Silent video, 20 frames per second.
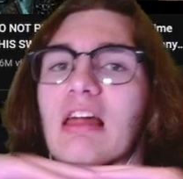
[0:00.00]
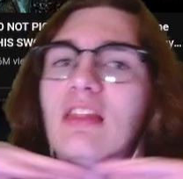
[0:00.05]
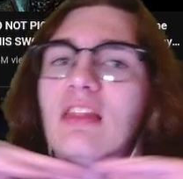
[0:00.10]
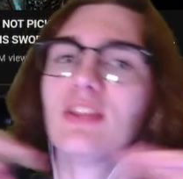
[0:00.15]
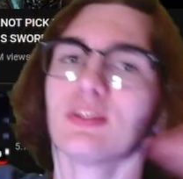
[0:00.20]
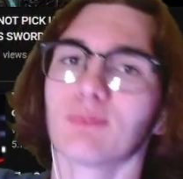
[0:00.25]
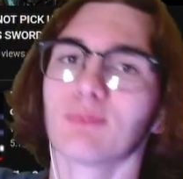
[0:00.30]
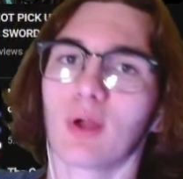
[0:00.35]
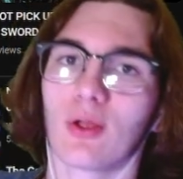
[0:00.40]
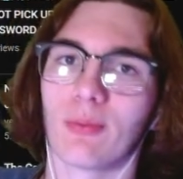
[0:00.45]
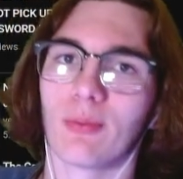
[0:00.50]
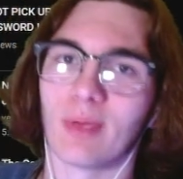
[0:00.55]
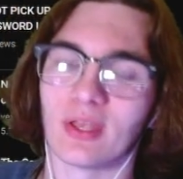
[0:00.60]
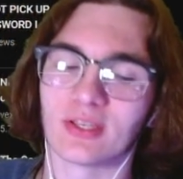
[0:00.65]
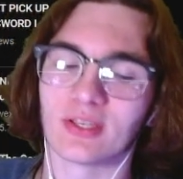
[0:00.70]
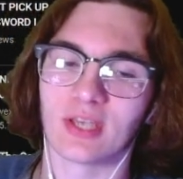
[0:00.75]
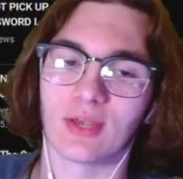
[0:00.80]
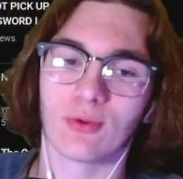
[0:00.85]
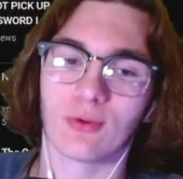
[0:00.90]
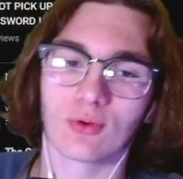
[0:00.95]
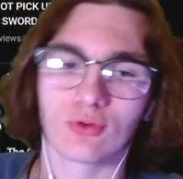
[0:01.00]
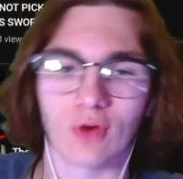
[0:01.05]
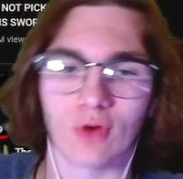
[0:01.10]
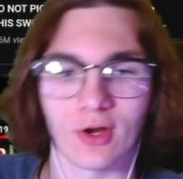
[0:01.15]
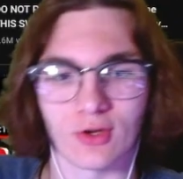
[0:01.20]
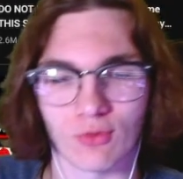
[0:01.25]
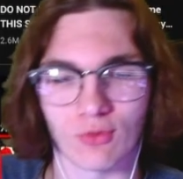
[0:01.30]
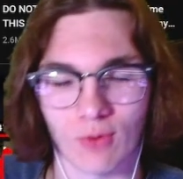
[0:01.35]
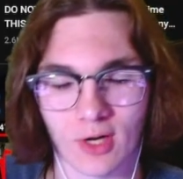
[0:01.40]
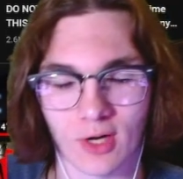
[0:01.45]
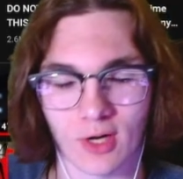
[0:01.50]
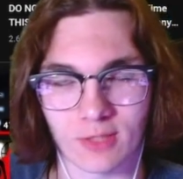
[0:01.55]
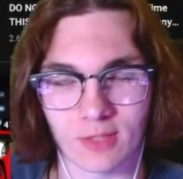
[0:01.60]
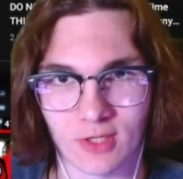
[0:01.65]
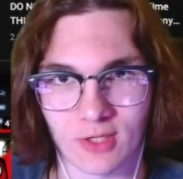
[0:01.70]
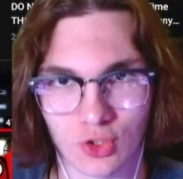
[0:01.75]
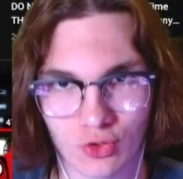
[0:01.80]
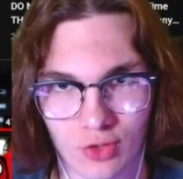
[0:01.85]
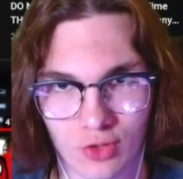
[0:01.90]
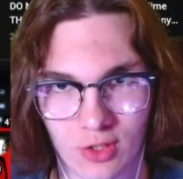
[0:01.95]
probably means that you were trying to watch my
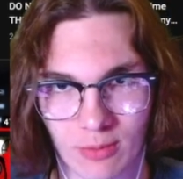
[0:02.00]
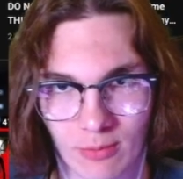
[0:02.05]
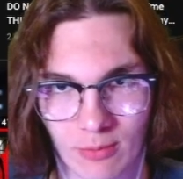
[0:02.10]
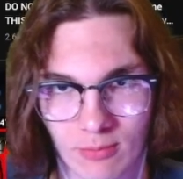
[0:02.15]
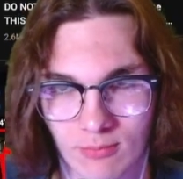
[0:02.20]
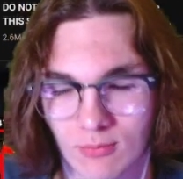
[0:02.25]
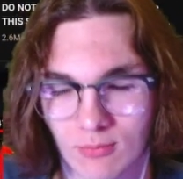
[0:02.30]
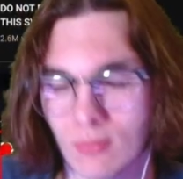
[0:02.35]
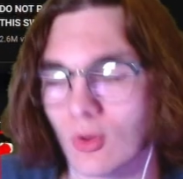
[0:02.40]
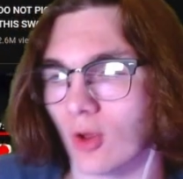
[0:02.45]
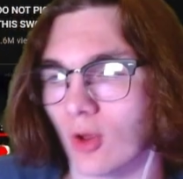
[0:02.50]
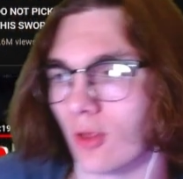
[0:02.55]
stream earlier